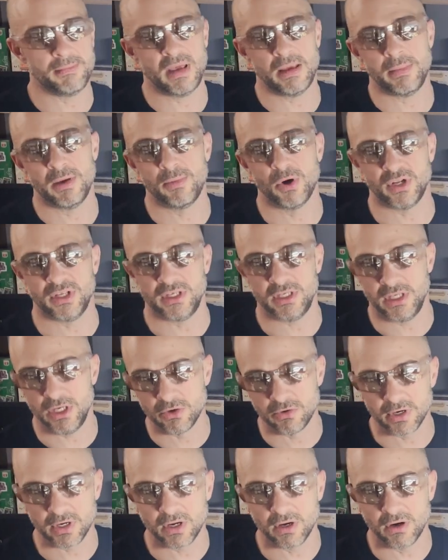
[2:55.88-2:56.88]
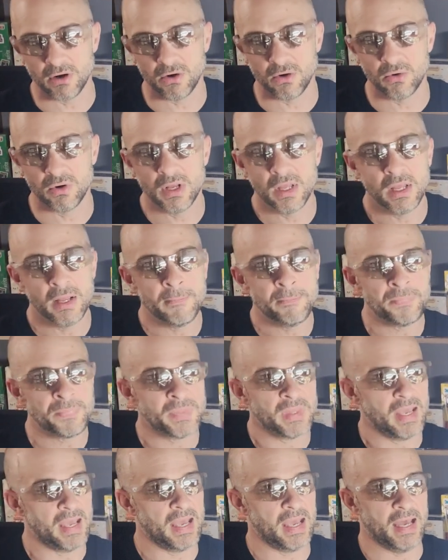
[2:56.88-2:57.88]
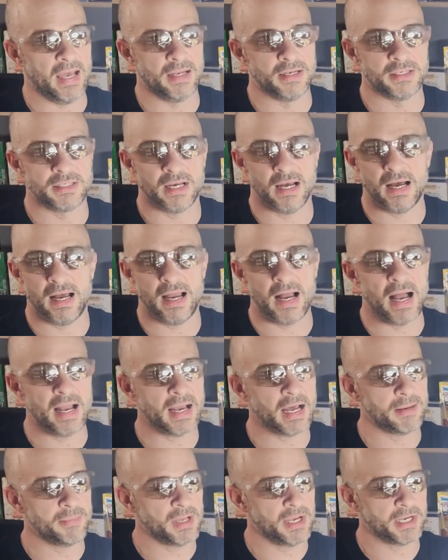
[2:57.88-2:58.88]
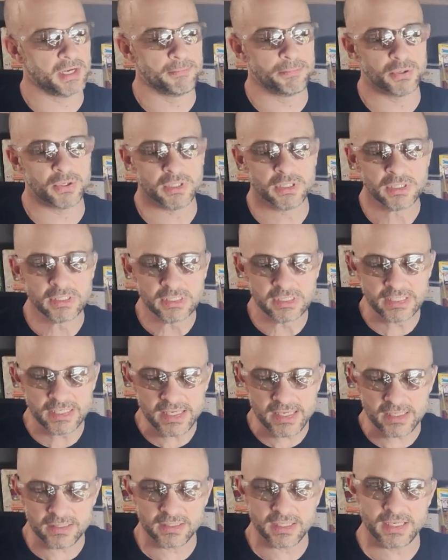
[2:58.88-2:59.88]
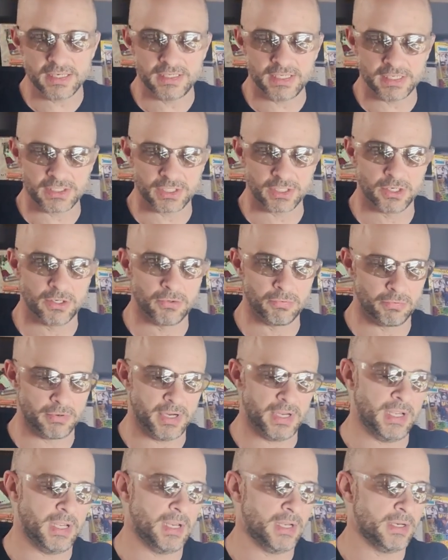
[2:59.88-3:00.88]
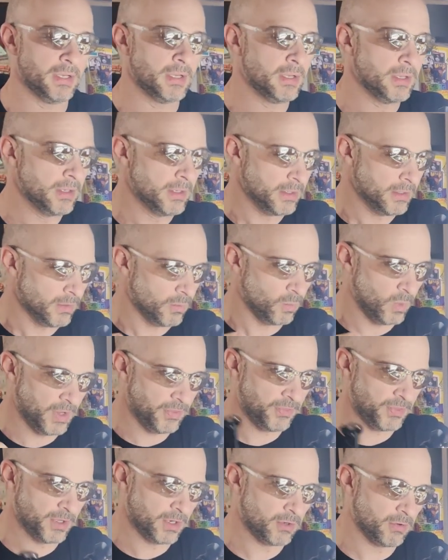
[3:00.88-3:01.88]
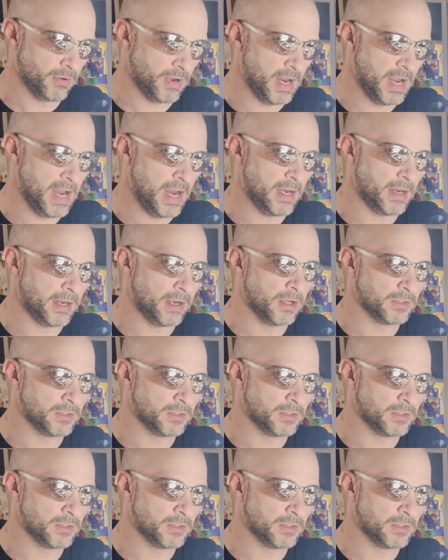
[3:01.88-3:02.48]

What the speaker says: maybe about a year ago. And I completely disagreed with the grade. And